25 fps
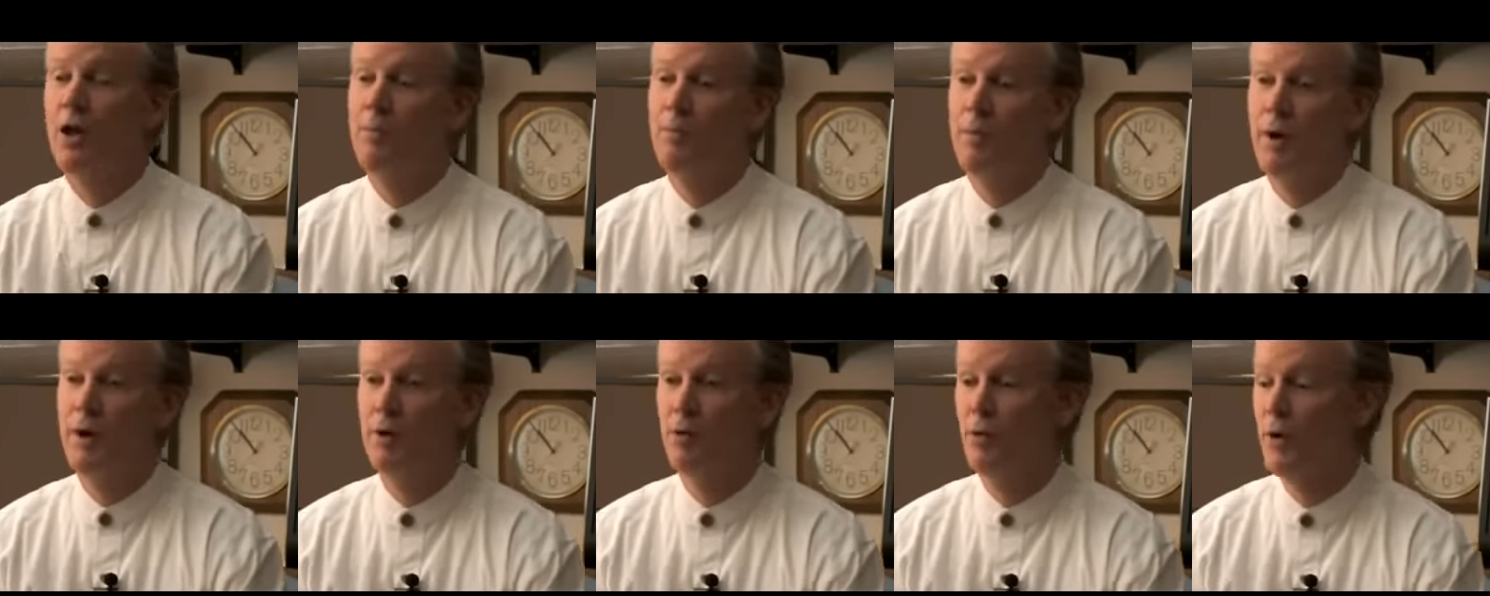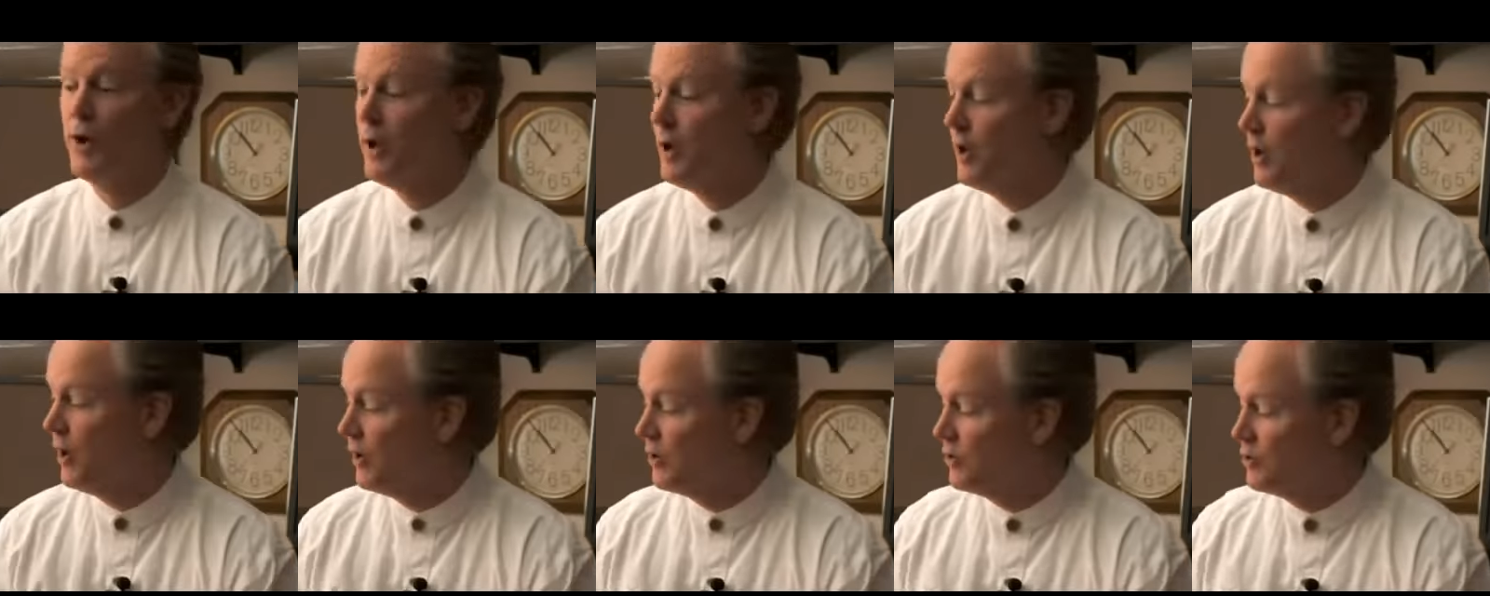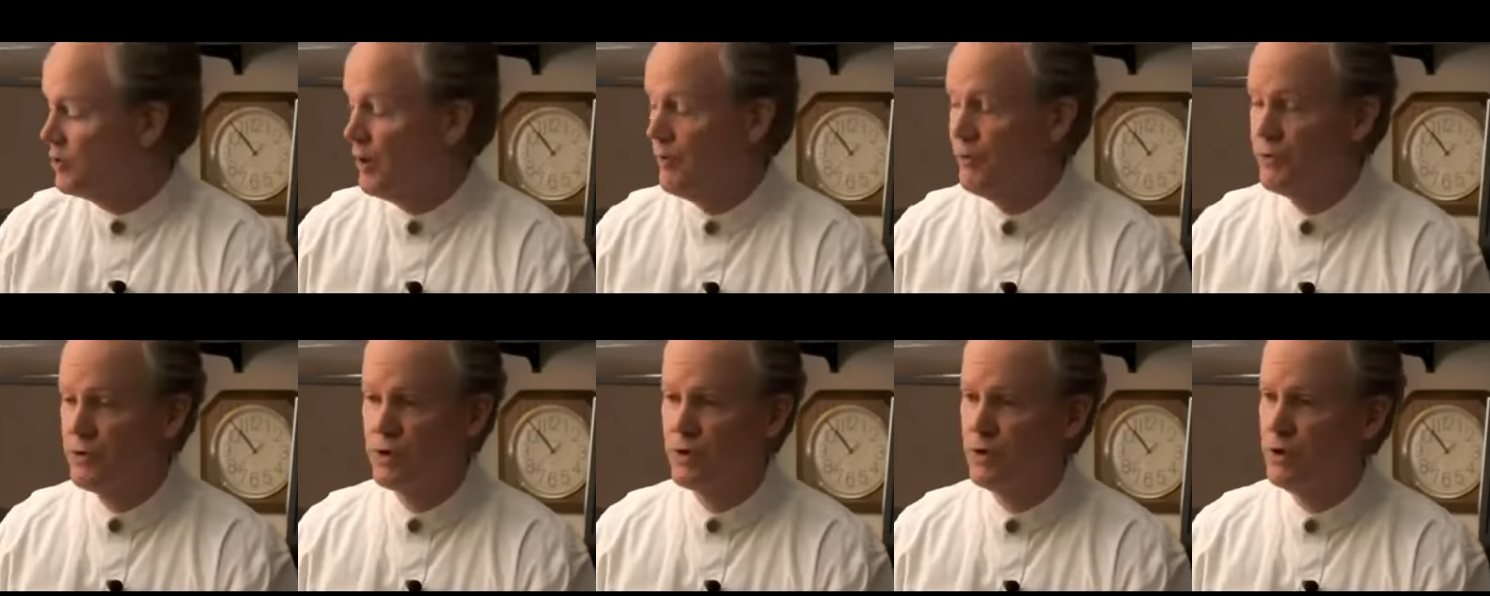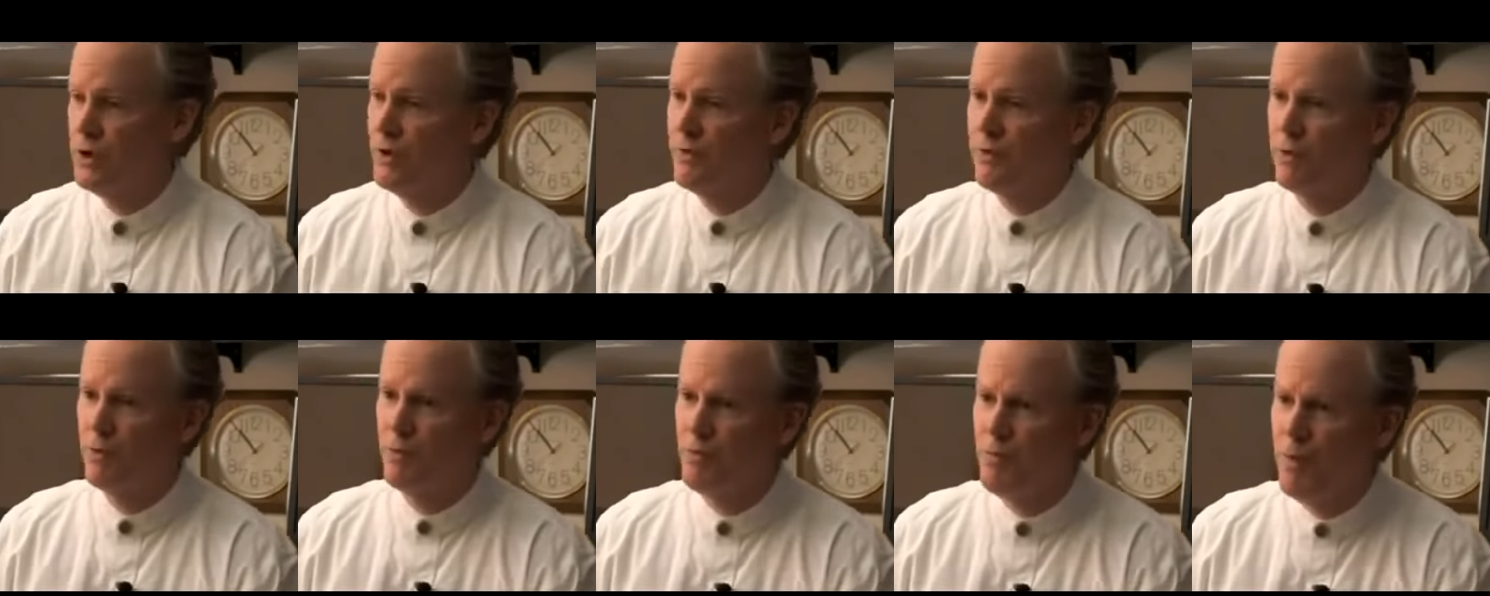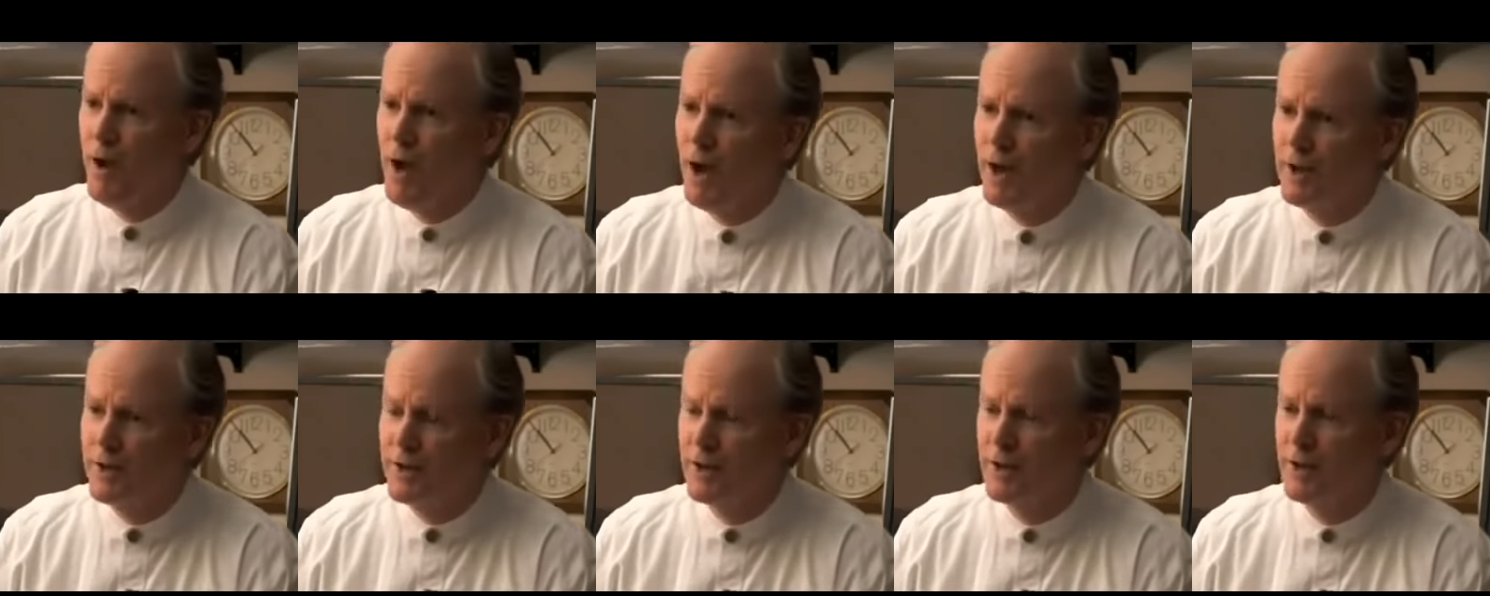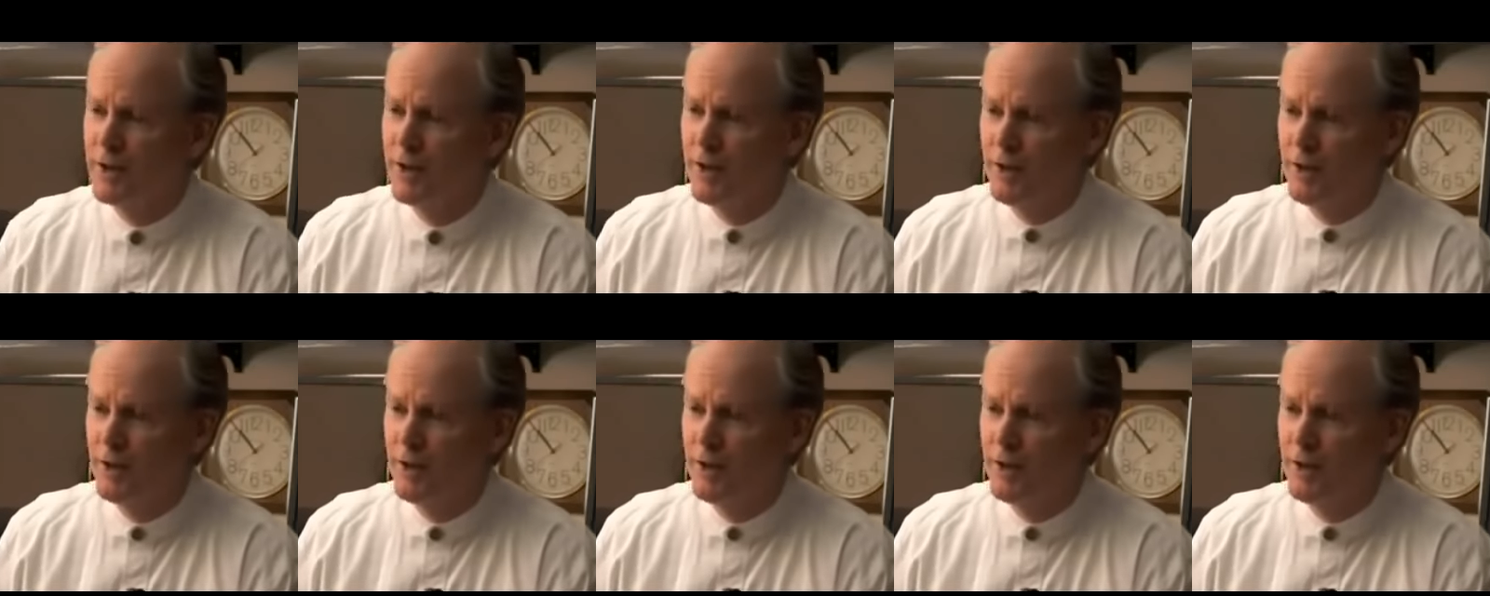By the way, Jefferson never met